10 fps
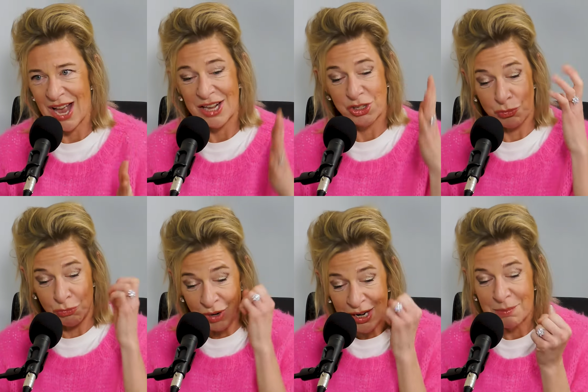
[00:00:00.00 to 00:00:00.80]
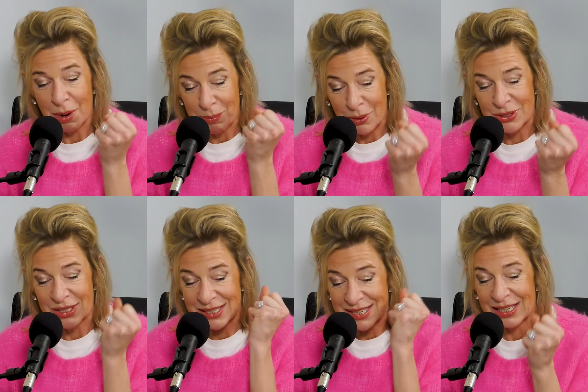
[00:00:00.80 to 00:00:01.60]
I had to ring my boss
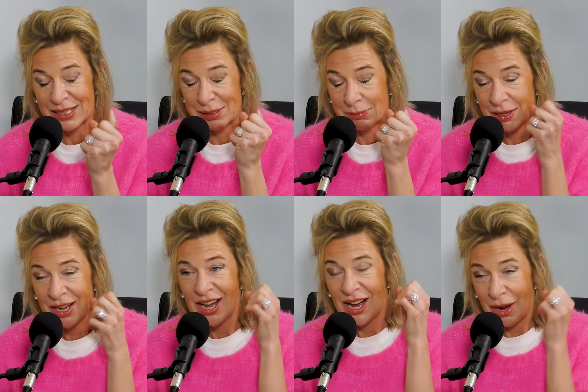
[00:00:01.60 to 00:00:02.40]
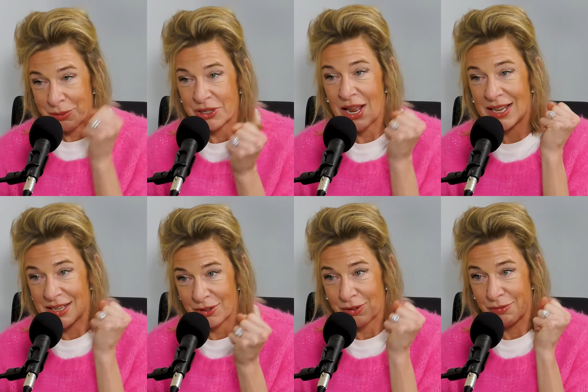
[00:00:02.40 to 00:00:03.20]
and tell him I was
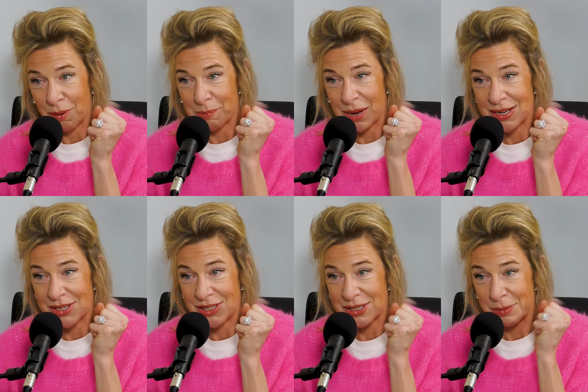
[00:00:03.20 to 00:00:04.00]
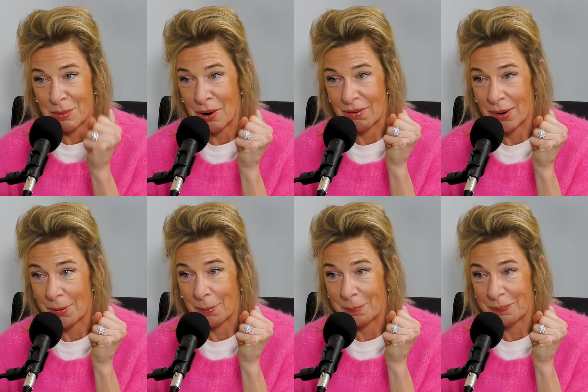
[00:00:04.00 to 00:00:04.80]
naked on the front pages tomorrow.